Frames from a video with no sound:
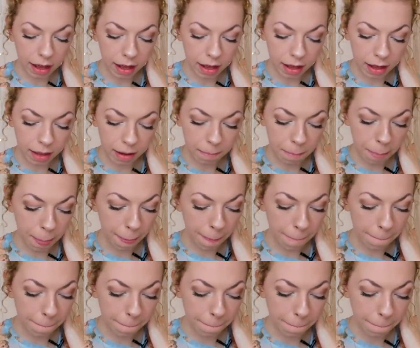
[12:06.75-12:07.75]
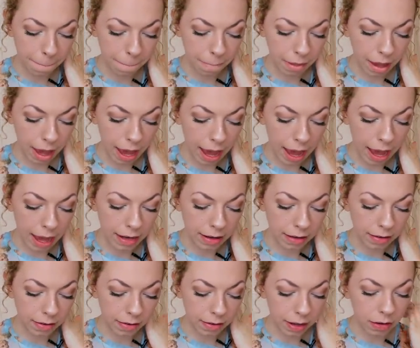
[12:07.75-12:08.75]
Um,
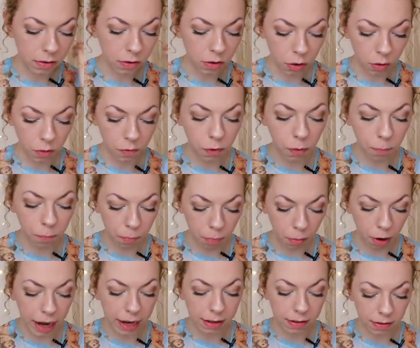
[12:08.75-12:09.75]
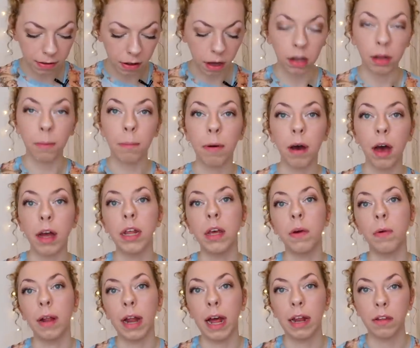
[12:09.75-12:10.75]
and it's to do with your brain, skull, and
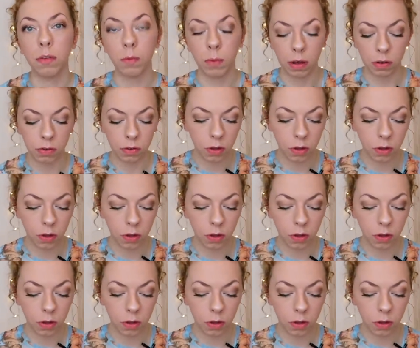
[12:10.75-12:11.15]
pineal gland as well.